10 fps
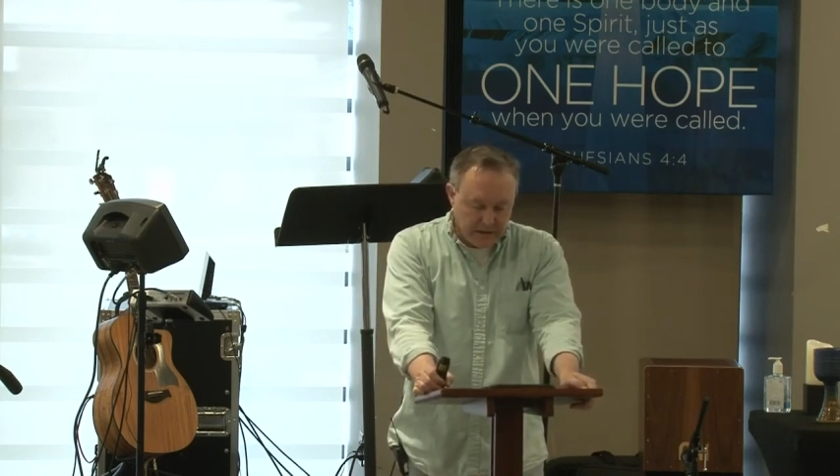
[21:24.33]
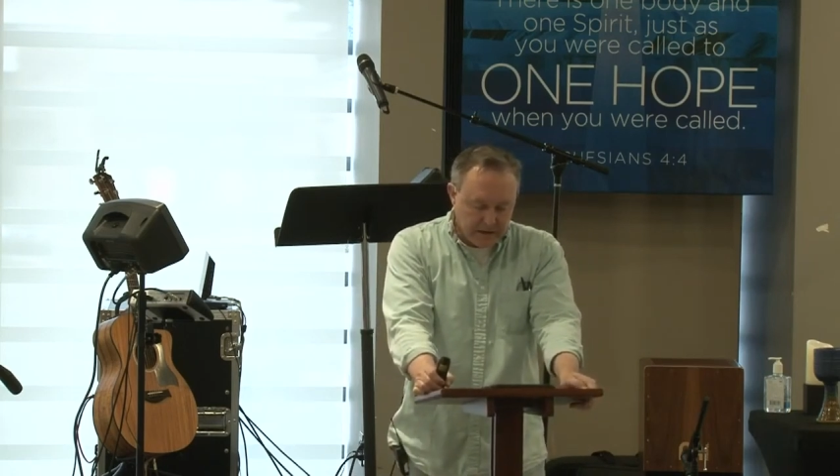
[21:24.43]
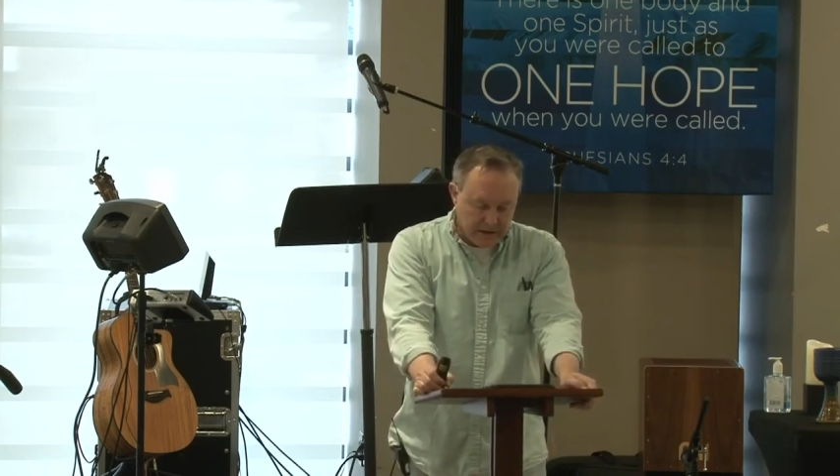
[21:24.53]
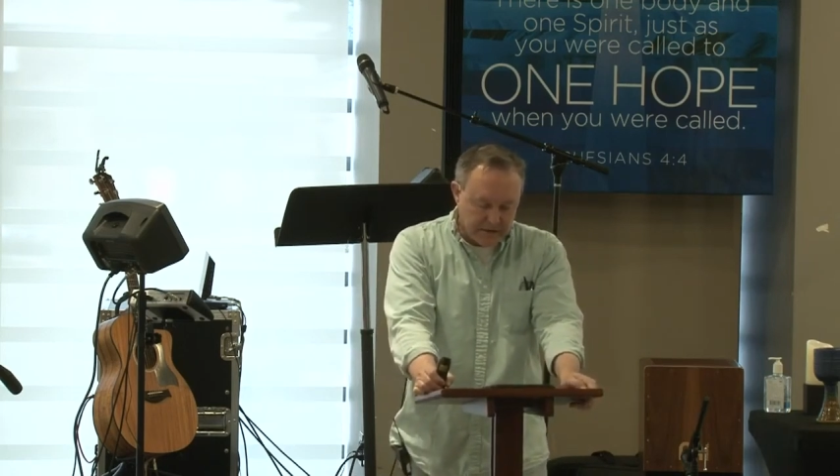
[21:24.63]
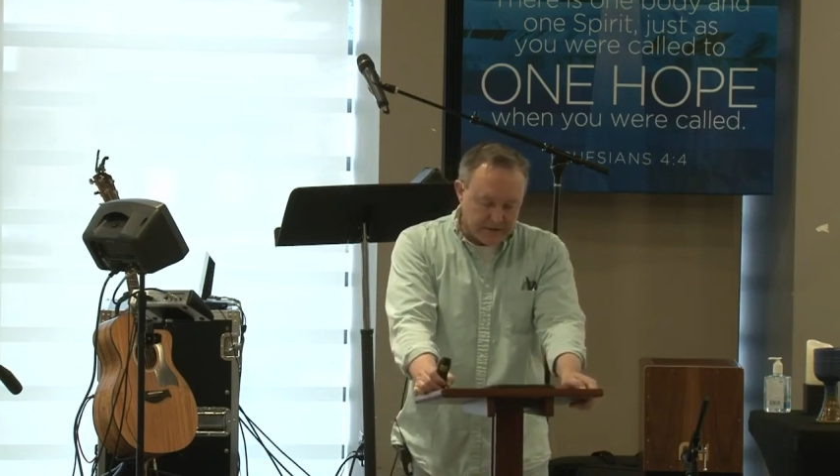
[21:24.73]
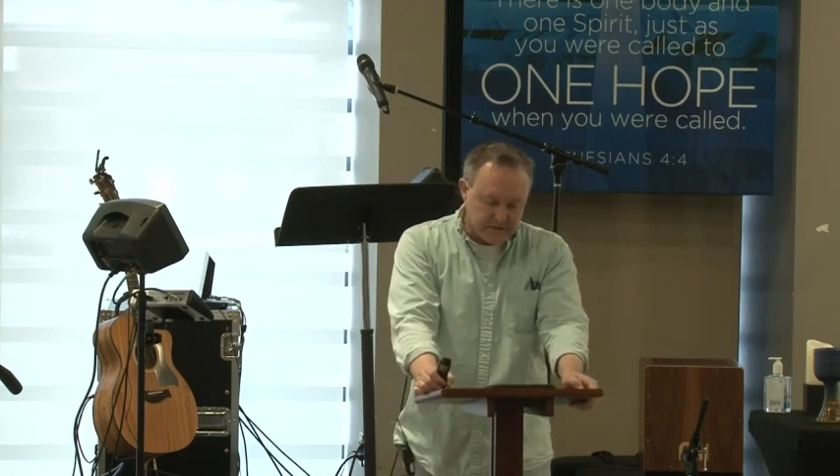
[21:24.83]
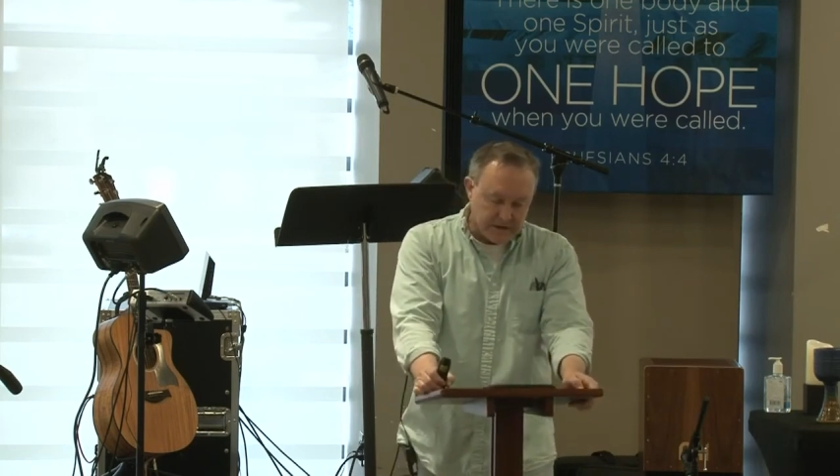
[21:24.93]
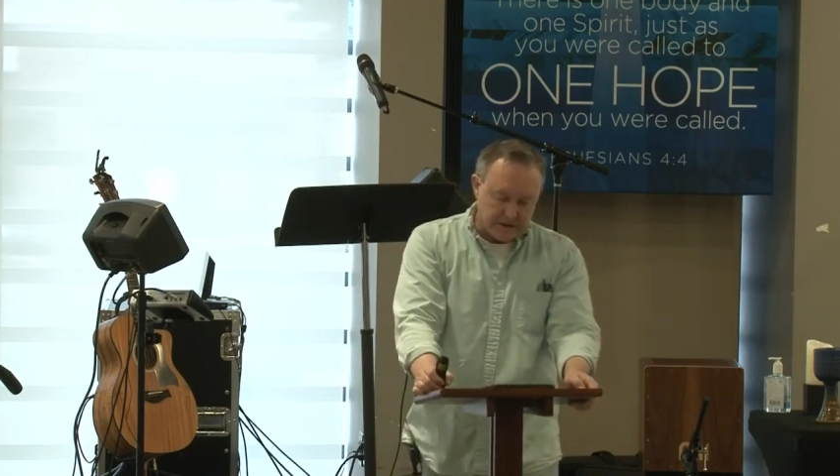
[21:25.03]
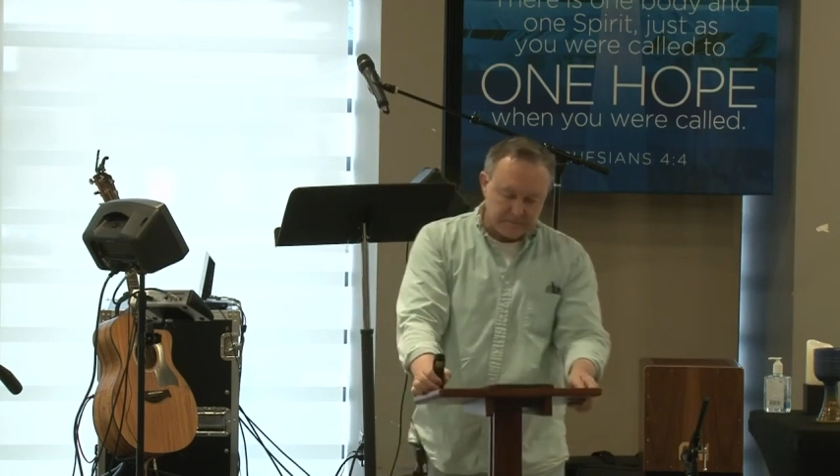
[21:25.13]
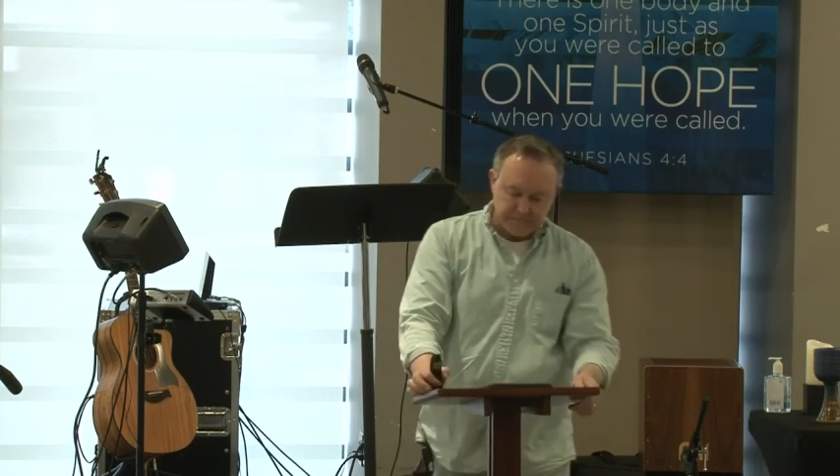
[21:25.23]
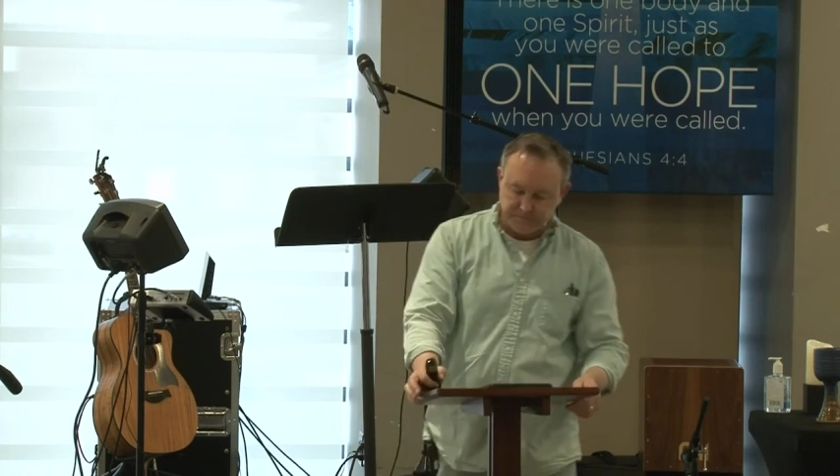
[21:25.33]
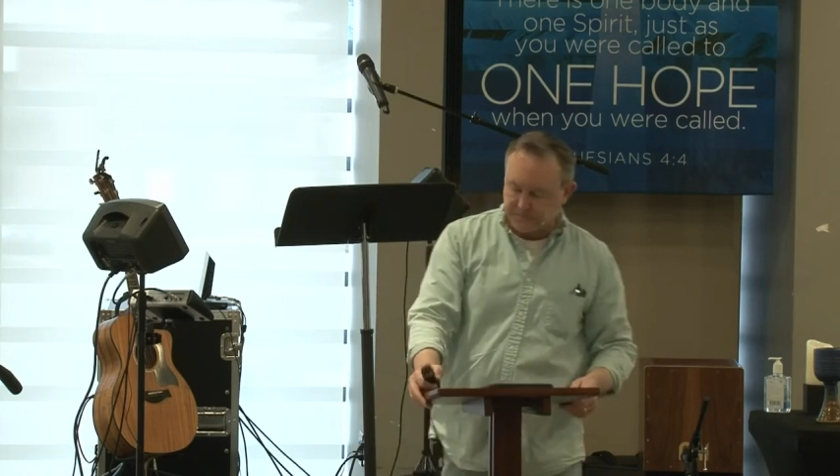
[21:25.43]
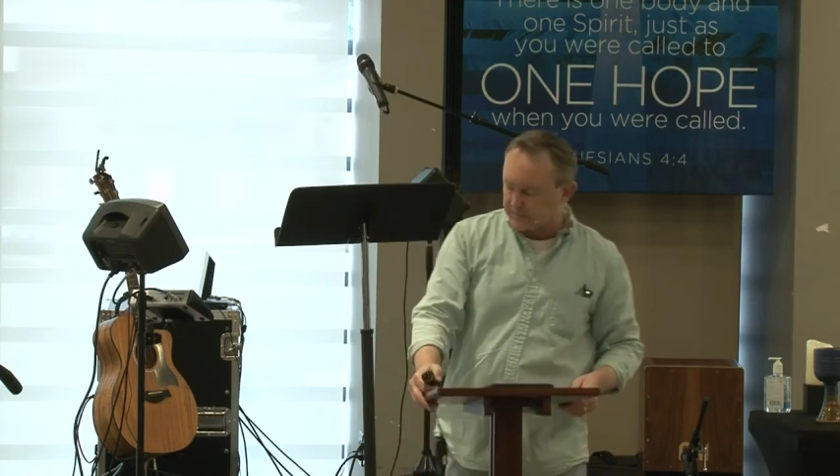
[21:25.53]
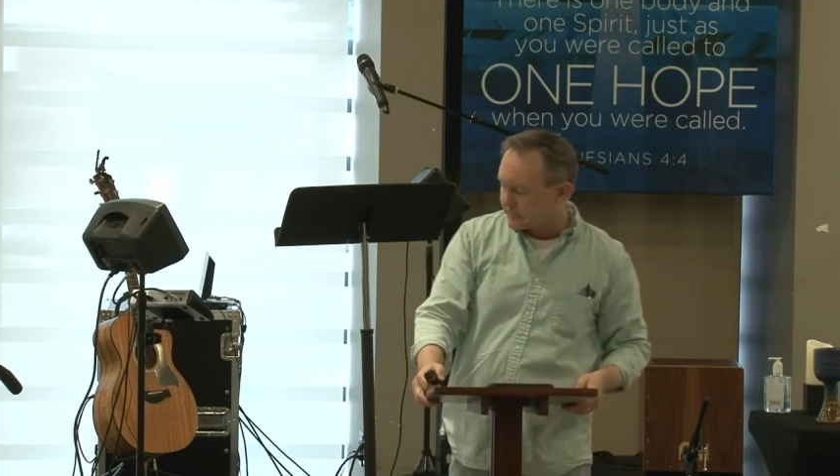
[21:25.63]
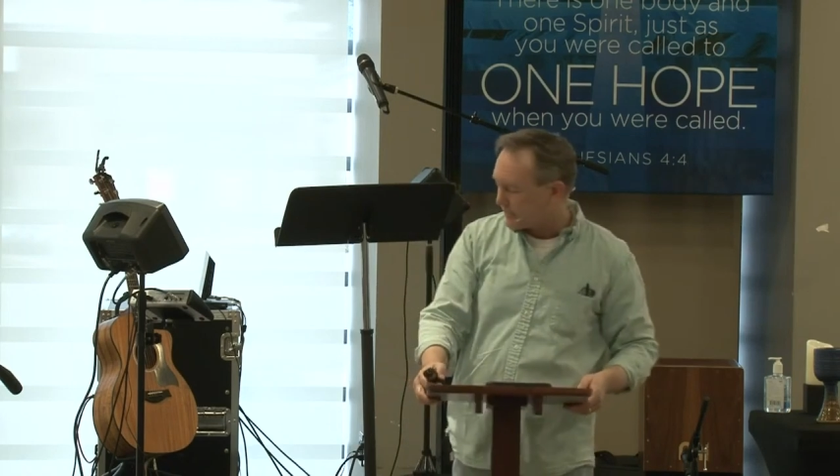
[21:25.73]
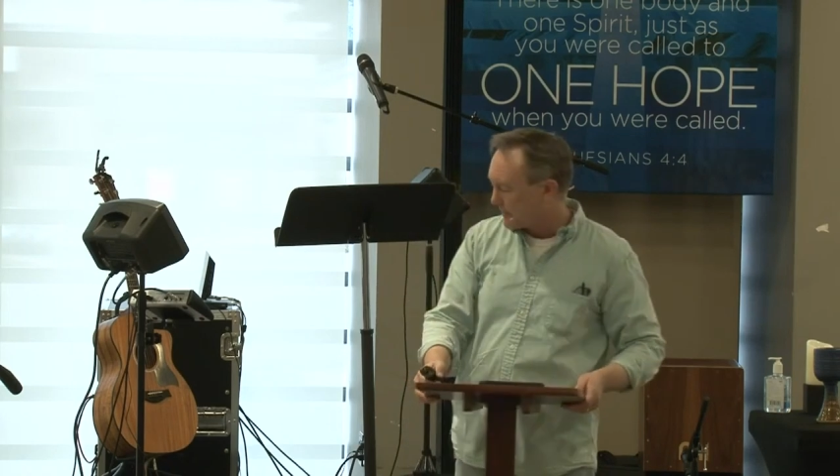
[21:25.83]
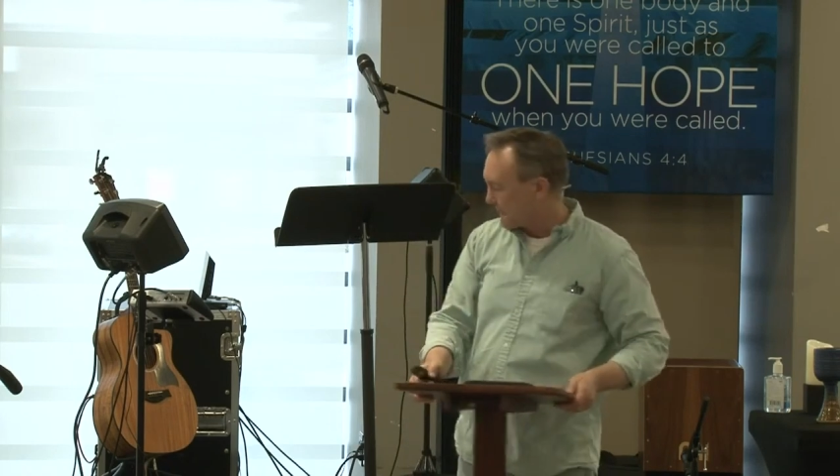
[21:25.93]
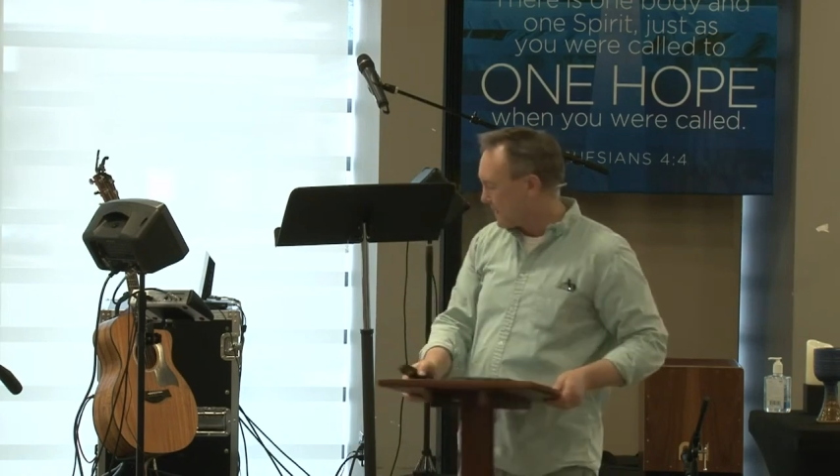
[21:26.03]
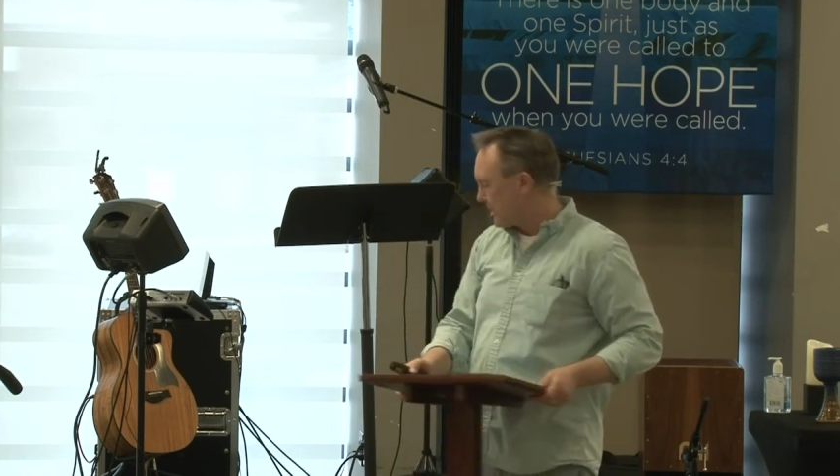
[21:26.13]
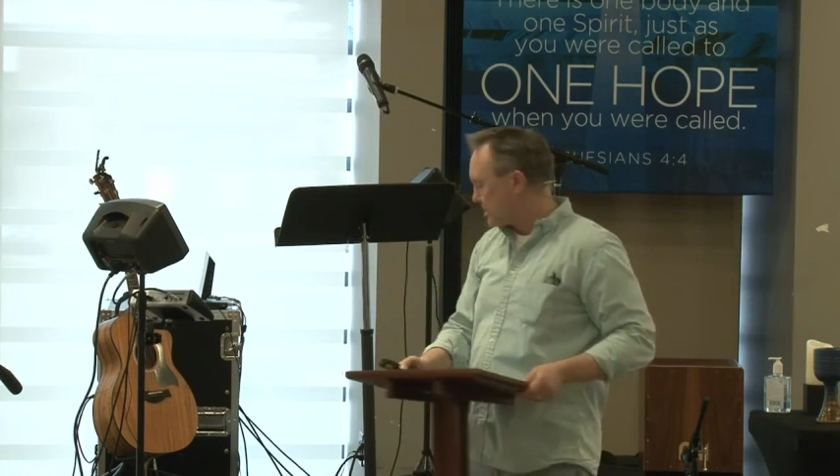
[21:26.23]
like the sun.
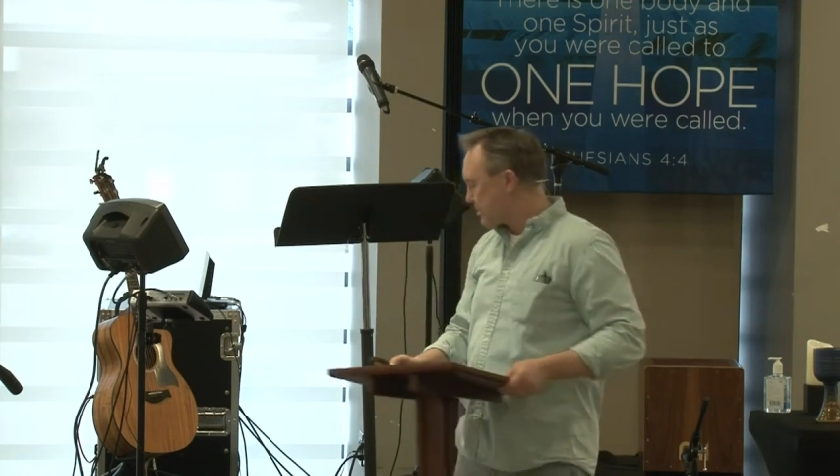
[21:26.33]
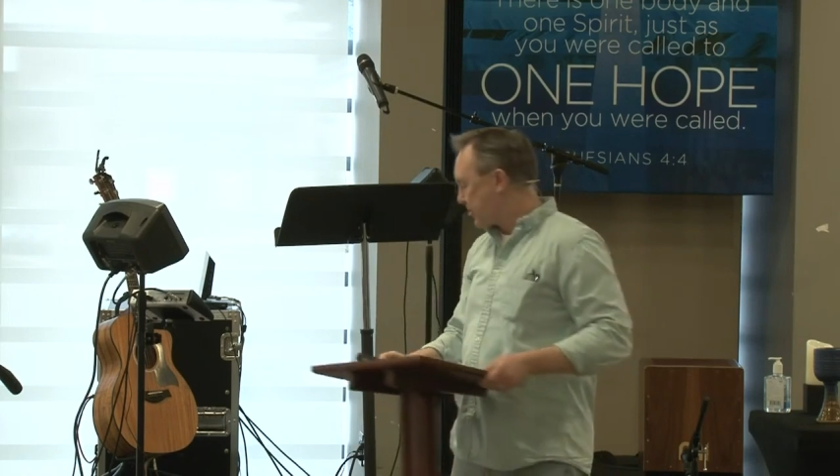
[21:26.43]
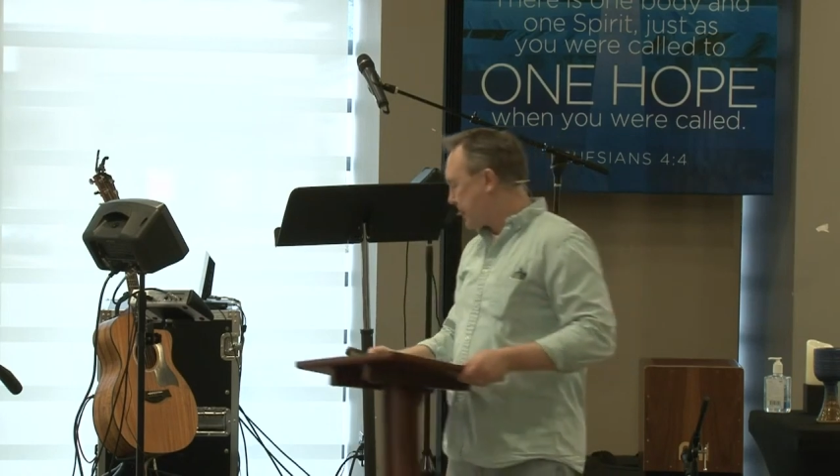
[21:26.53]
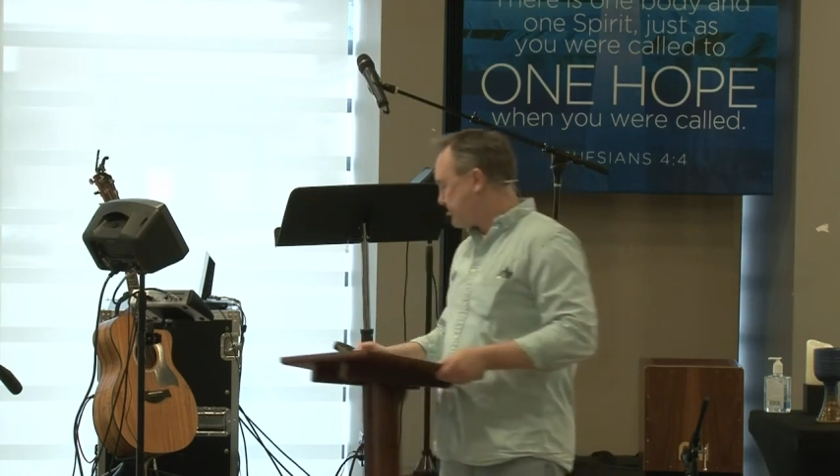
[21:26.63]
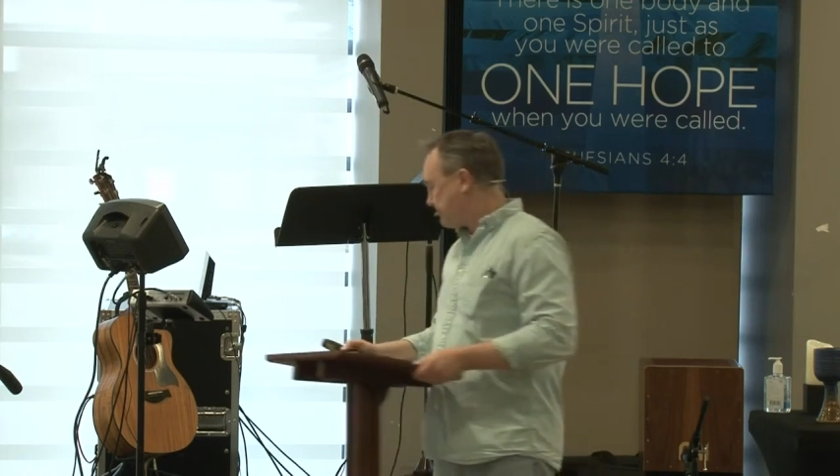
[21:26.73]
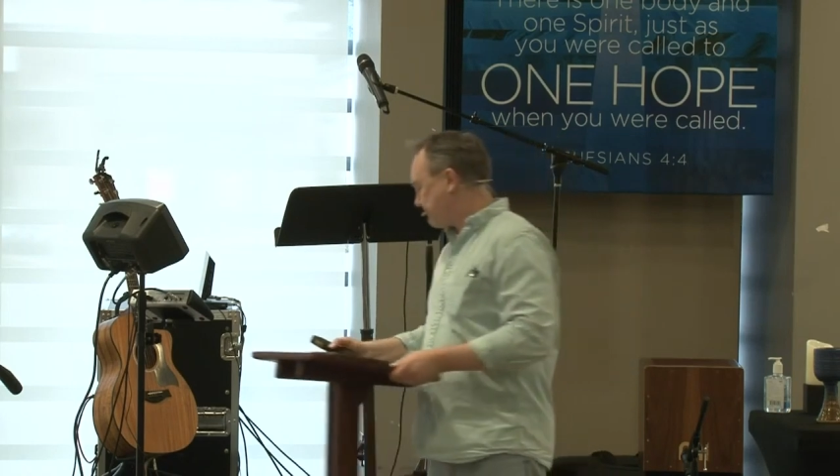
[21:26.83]
Let's pray.